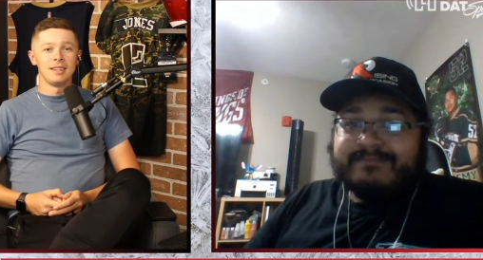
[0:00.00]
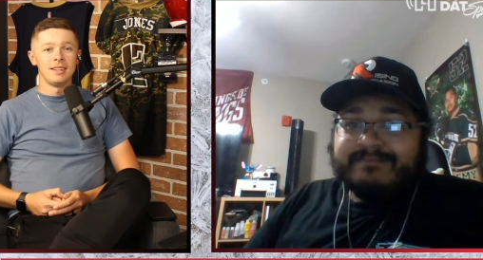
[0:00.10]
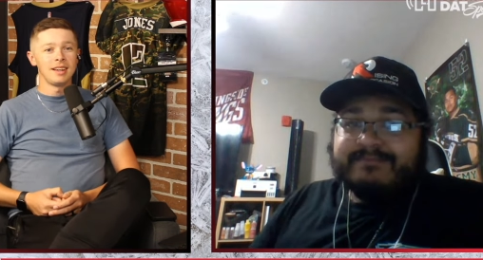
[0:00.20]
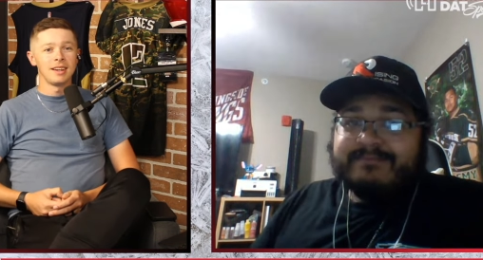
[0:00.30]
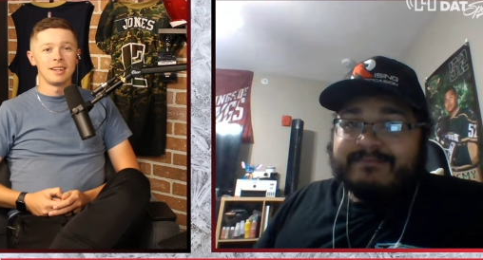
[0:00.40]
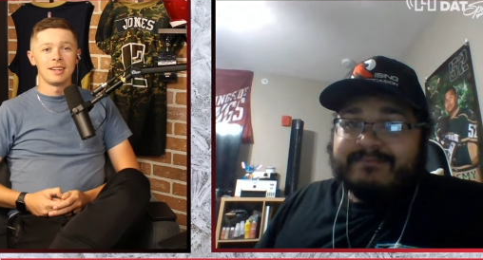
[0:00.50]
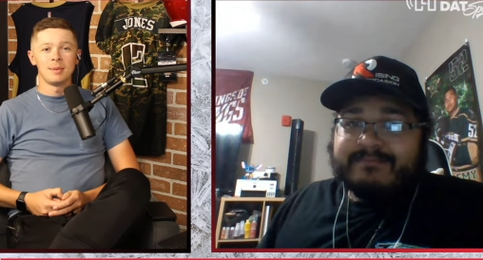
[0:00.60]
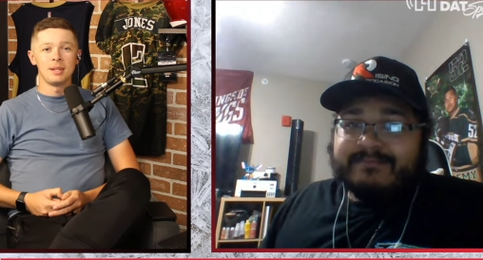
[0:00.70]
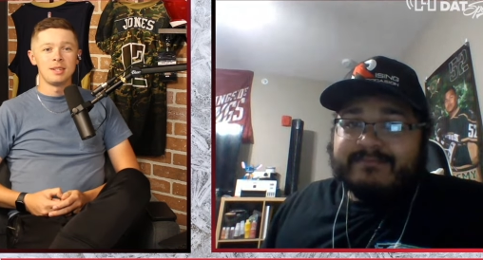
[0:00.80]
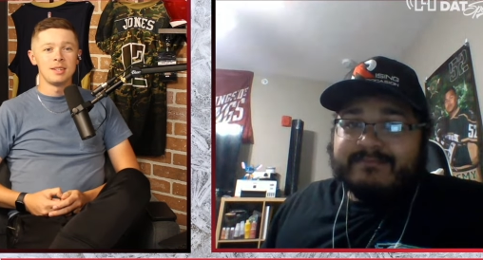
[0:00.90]
Speaker 1: Yeah, I
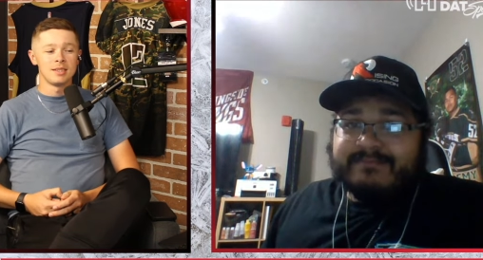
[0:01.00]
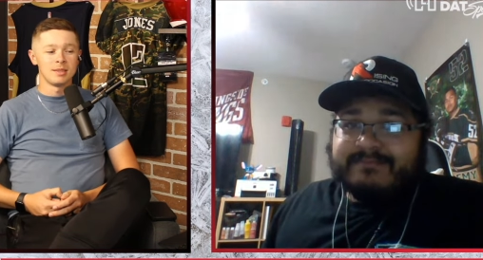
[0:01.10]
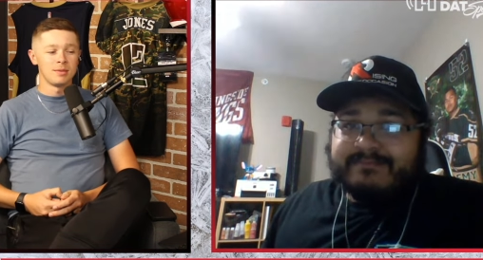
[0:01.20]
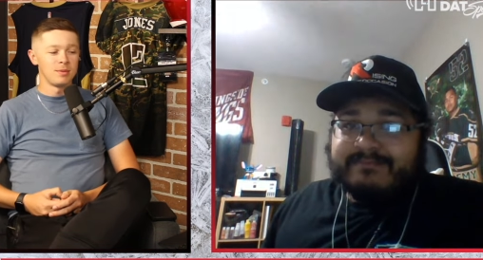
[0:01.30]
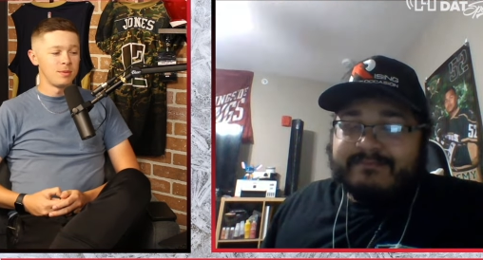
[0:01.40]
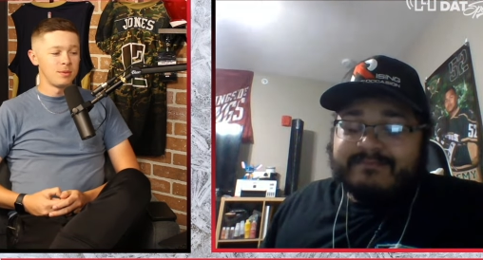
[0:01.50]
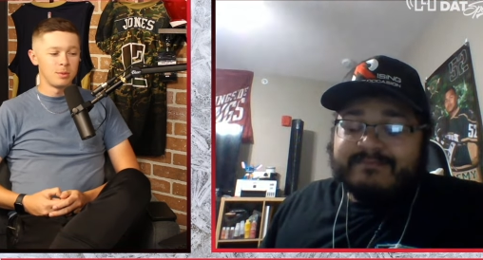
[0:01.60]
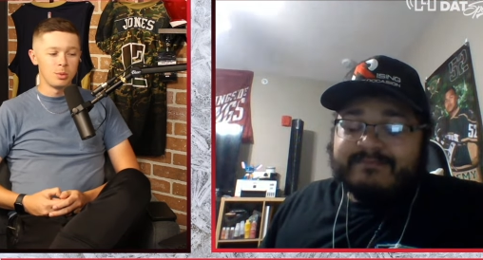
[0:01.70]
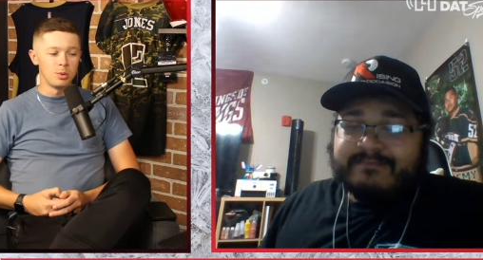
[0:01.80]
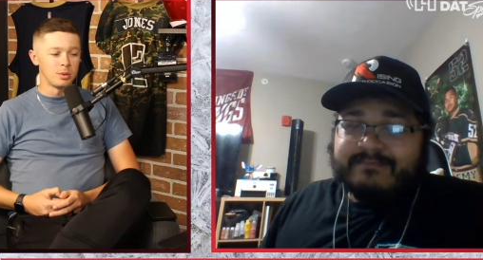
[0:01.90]
mean, just
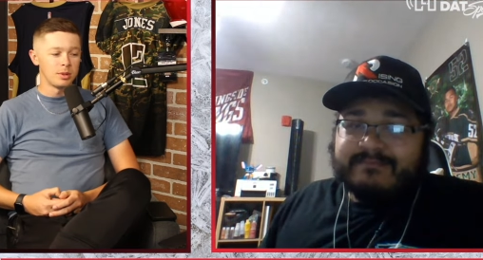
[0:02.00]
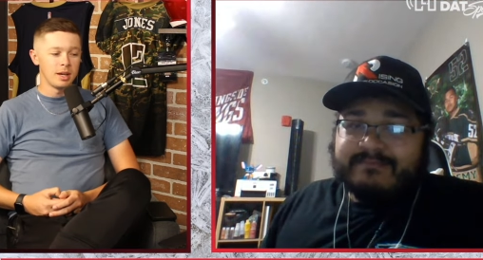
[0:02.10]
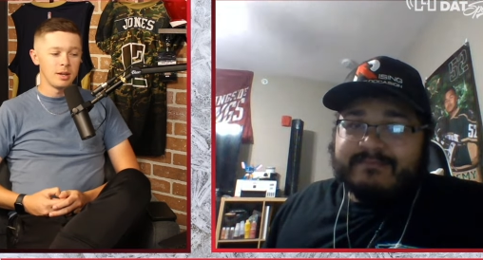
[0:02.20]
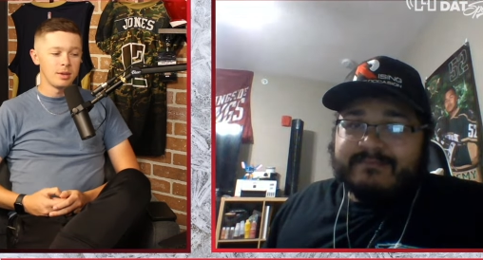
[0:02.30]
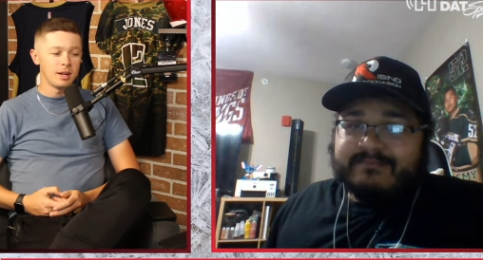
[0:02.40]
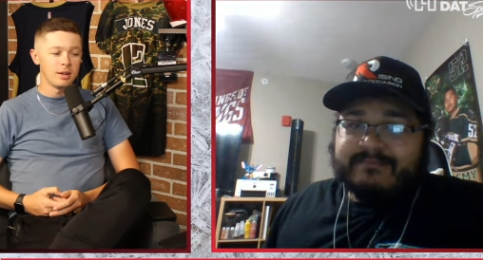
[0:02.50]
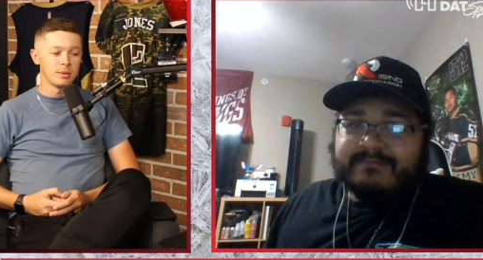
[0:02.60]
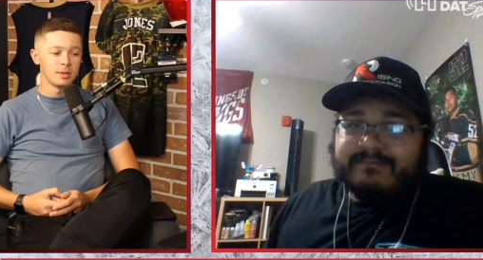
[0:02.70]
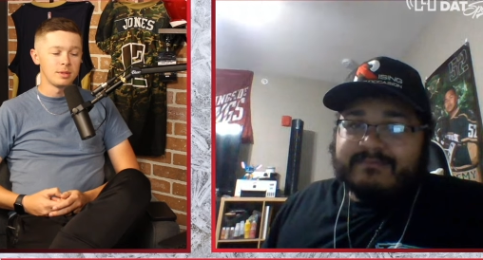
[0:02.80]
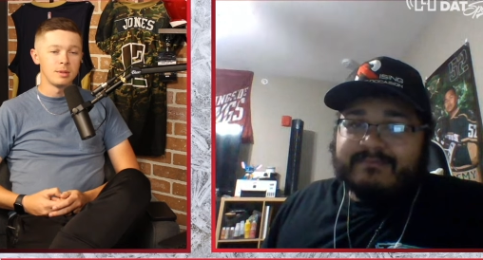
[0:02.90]
ooh, I don't, I don't
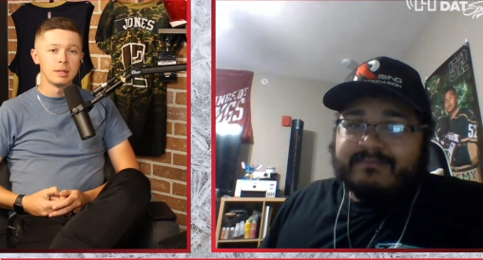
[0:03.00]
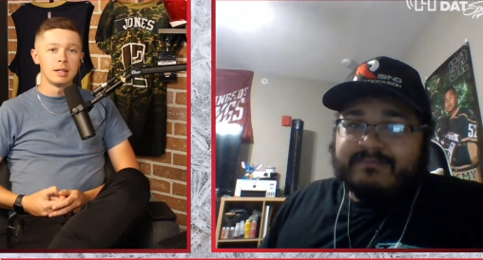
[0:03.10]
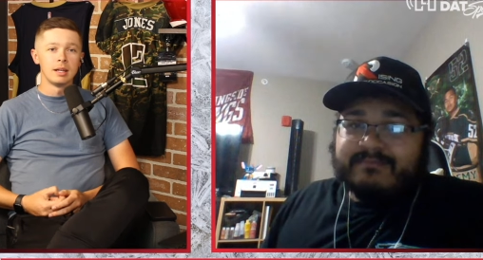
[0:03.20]
want to.